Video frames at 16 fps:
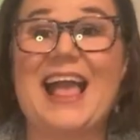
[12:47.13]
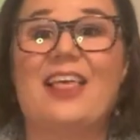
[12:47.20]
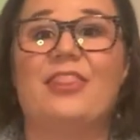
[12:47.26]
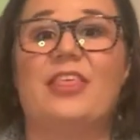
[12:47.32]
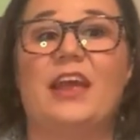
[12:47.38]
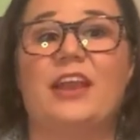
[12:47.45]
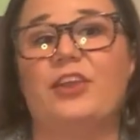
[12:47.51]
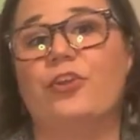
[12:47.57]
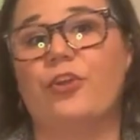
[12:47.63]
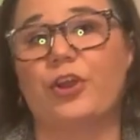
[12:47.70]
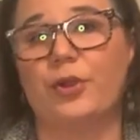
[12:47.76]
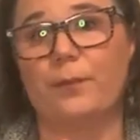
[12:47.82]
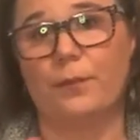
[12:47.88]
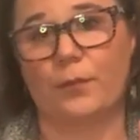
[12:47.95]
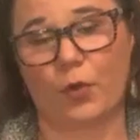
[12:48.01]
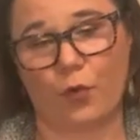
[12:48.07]
Then you're going
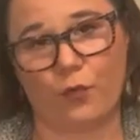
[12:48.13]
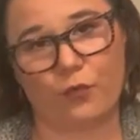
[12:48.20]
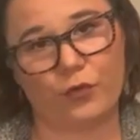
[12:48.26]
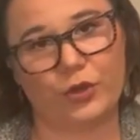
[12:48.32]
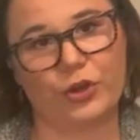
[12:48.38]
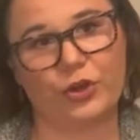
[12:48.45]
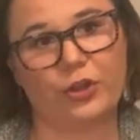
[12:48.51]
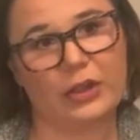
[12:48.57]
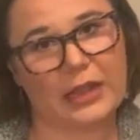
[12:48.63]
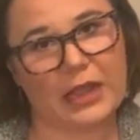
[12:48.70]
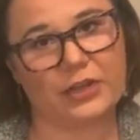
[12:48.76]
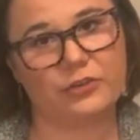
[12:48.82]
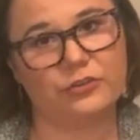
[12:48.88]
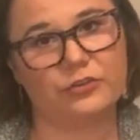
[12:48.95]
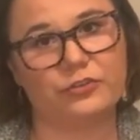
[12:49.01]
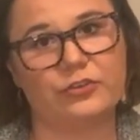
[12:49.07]
to go for your
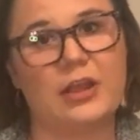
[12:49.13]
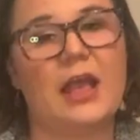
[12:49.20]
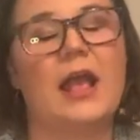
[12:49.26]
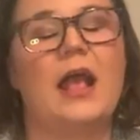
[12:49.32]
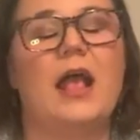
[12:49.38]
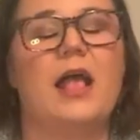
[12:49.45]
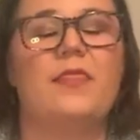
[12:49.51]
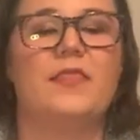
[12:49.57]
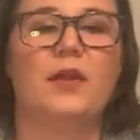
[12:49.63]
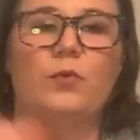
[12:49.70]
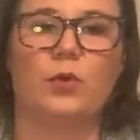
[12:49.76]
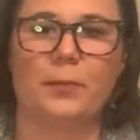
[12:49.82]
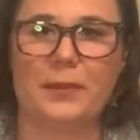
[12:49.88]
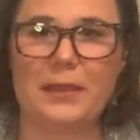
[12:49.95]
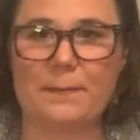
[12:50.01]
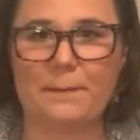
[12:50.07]
lunch, and then
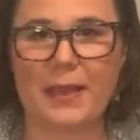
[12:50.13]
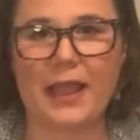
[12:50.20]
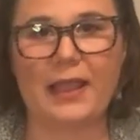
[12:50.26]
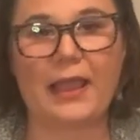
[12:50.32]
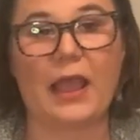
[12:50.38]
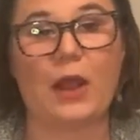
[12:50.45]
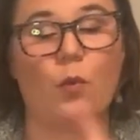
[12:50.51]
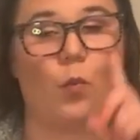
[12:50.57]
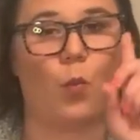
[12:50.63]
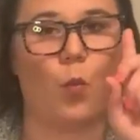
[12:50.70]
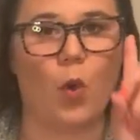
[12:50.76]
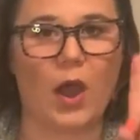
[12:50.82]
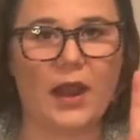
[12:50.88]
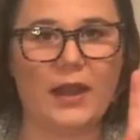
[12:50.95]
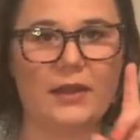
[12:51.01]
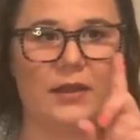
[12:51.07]
we'll meet back at
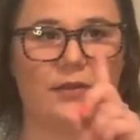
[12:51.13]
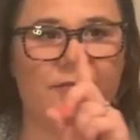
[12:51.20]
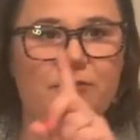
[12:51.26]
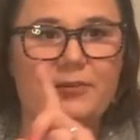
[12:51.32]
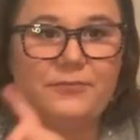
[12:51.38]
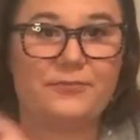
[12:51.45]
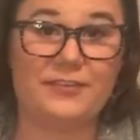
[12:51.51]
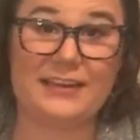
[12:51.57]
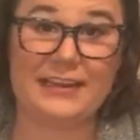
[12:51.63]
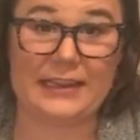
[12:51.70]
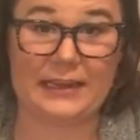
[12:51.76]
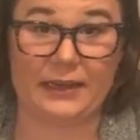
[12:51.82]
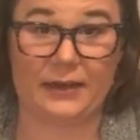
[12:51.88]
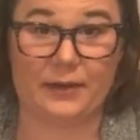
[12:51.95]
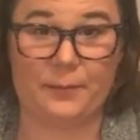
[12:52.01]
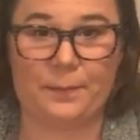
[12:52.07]

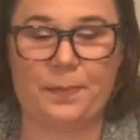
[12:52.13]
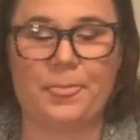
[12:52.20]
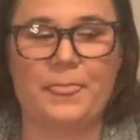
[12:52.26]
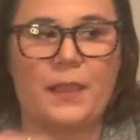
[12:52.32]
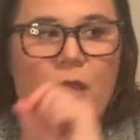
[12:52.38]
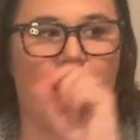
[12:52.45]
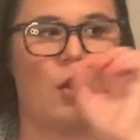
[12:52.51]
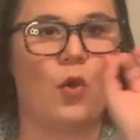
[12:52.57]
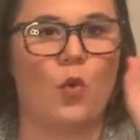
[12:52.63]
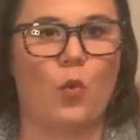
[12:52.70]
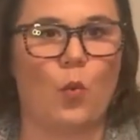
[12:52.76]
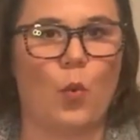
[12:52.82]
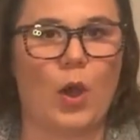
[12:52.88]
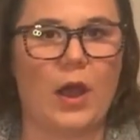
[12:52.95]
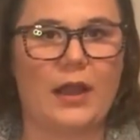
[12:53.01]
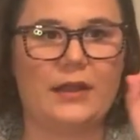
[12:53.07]
1:15.
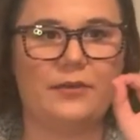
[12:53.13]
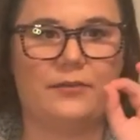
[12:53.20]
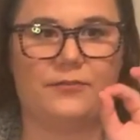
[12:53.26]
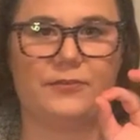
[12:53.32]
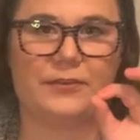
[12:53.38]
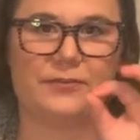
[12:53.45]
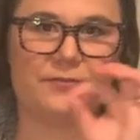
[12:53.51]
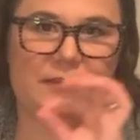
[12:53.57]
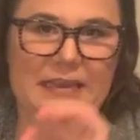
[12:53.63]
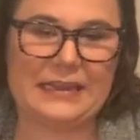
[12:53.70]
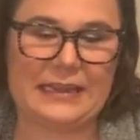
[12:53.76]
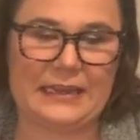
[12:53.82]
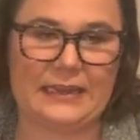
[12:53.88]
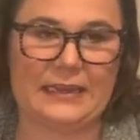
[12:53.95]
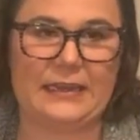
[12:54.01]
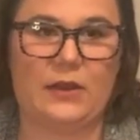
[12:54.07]

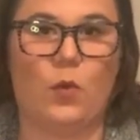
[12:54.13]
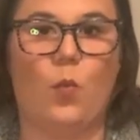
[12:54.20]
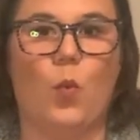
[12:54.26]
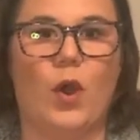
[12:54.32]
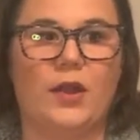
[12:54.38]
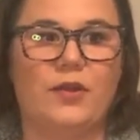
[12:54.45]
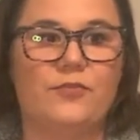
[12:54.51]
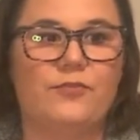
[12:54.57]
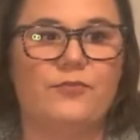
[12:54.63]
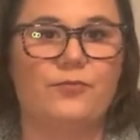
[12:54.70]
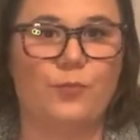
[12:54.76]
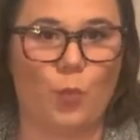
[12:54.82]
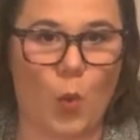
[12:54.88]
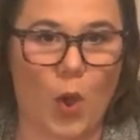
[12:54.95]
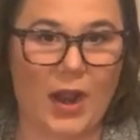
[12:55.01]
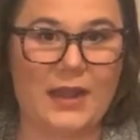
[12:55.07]
1:15. 1:15.
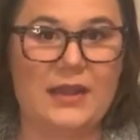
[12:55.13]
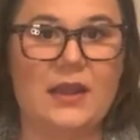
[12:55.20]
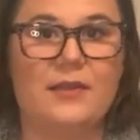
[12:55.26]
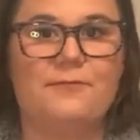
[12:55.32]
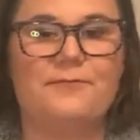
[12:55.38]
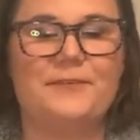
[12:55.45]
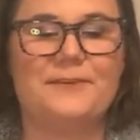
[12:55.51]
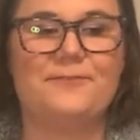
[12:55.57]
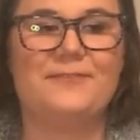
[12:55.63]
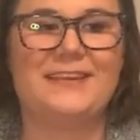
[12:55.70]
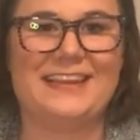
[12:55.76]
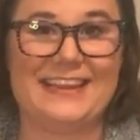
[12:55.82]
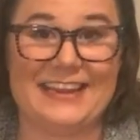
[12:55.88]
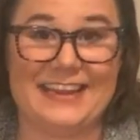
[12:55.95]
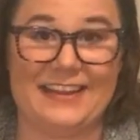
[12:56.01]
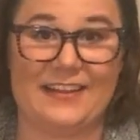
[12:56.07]

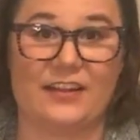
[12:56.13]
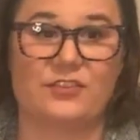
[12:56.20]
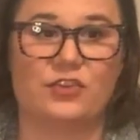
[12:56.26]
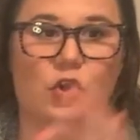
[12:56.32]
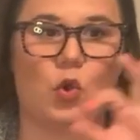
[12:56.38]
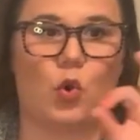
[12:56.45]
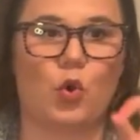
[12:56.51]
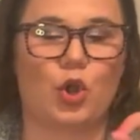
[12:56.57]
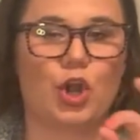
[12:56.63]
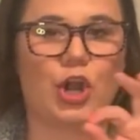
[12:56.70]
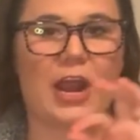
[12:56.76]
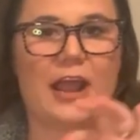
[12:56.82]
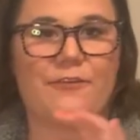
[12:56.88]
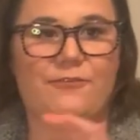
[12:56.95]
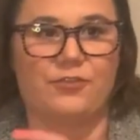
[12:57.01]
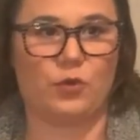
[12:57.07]
That's
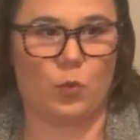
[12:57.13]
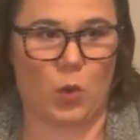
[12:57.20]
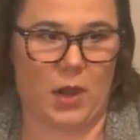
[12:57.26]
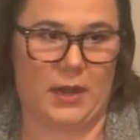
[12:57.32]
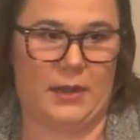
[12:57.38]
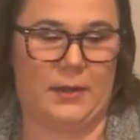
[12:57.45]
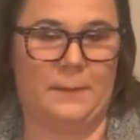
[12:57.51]
1:15.